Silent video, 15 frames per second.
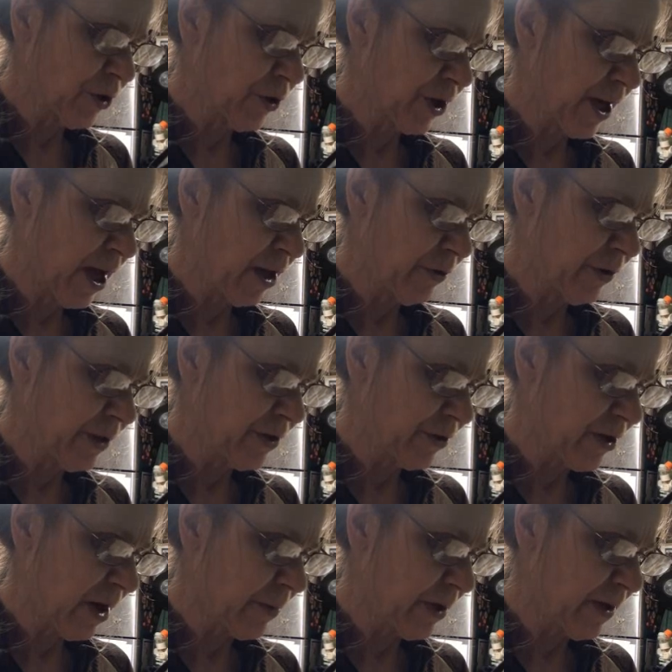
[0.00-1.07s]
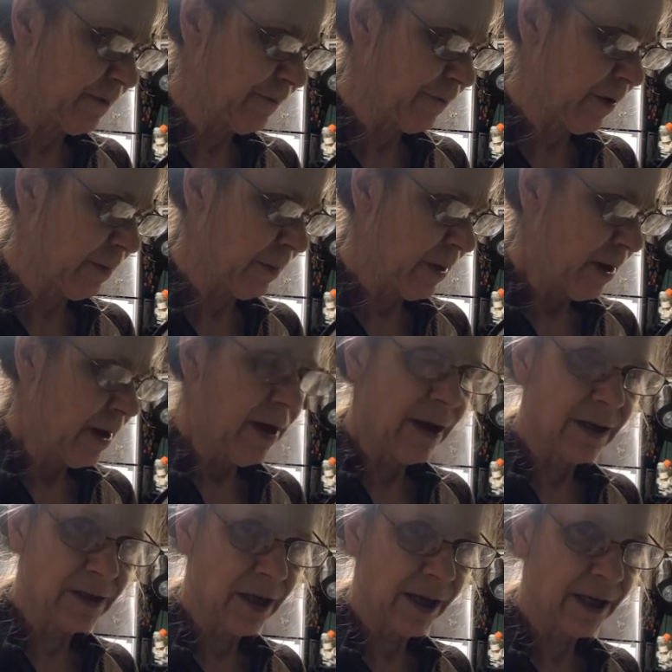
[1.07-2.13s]
your calories are coming in from,
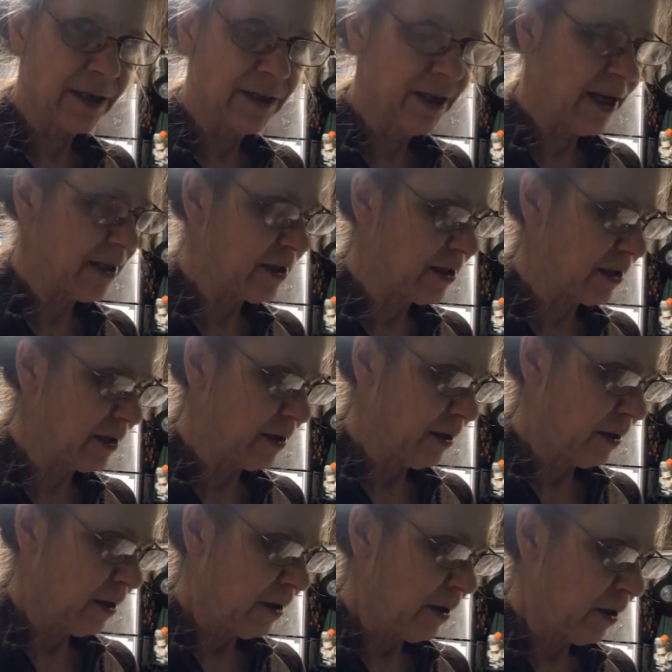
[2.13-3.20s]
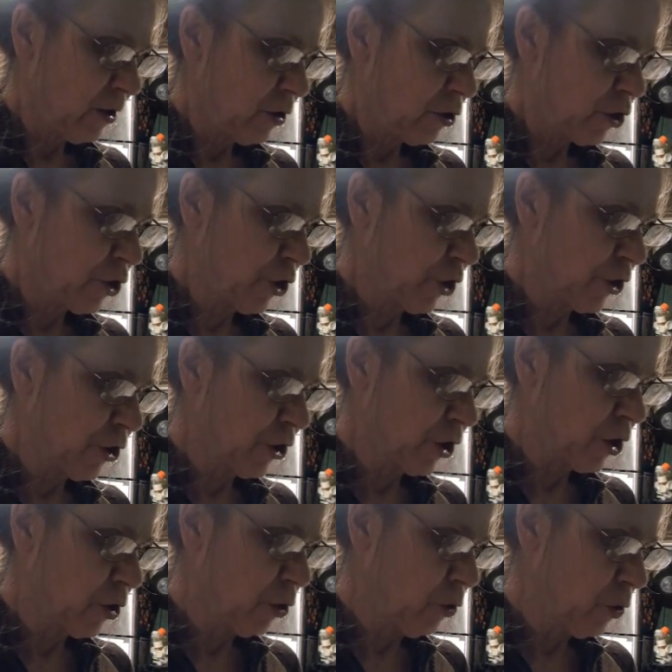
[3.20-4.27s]
because I can taste it. Sugar,
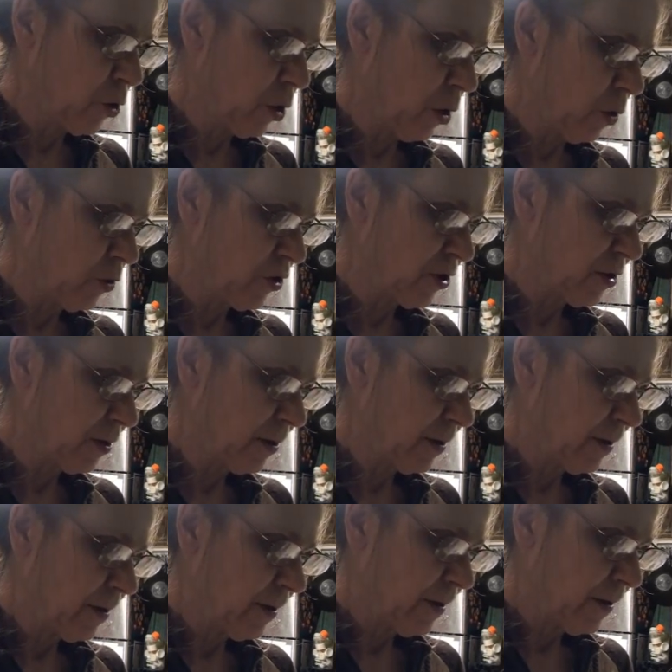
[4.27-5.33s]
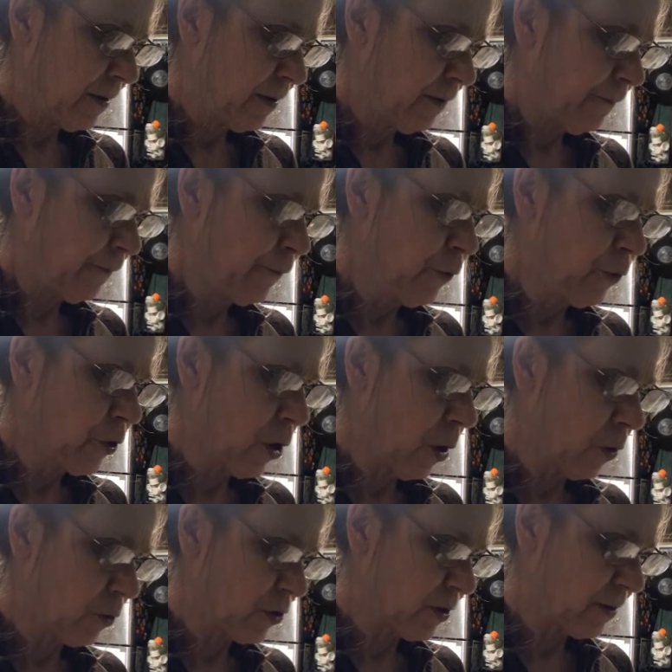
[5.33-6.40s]
glucose,
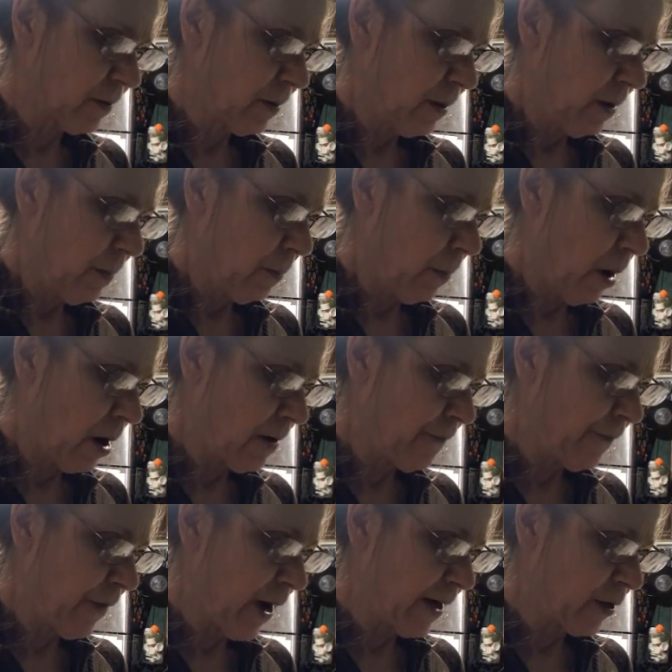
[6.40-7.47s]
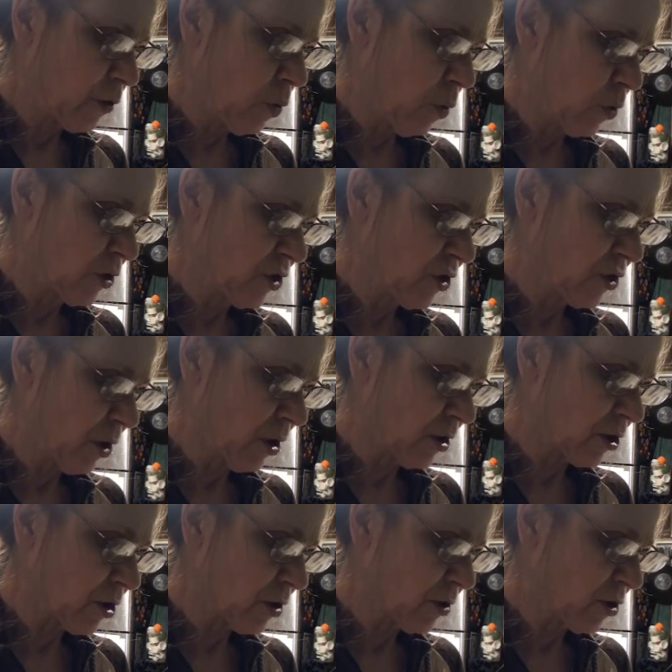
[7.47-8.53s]
fructose, modified
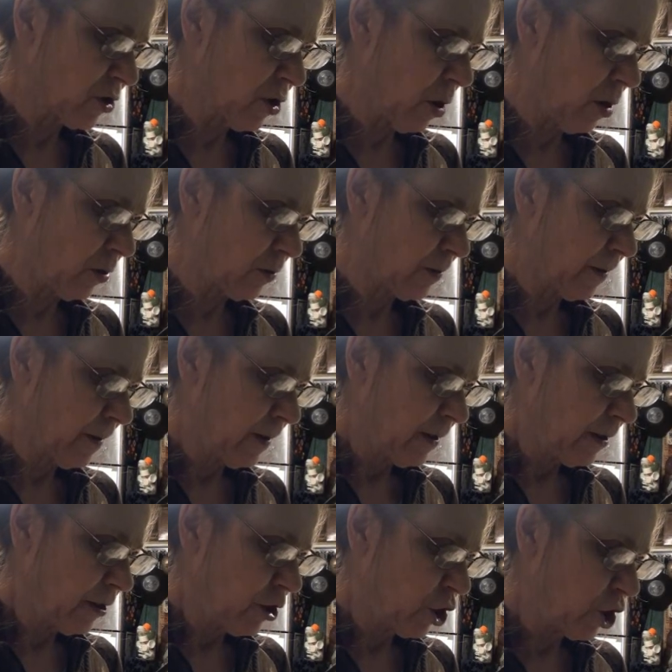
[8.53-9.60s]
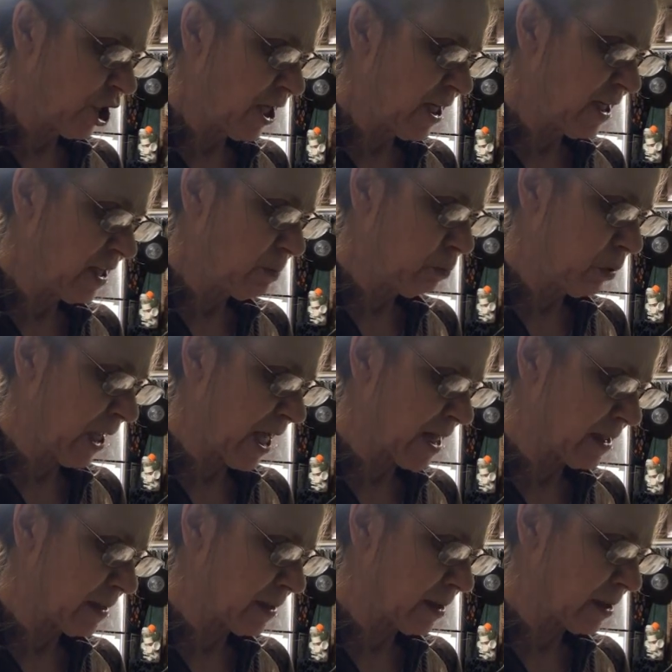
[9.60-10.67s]
cornstarch, salt, cheese
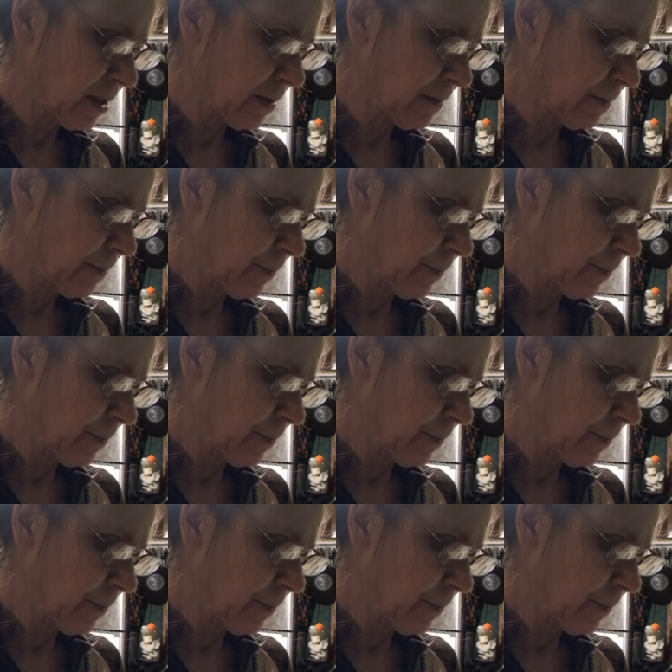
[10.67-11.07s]
blends,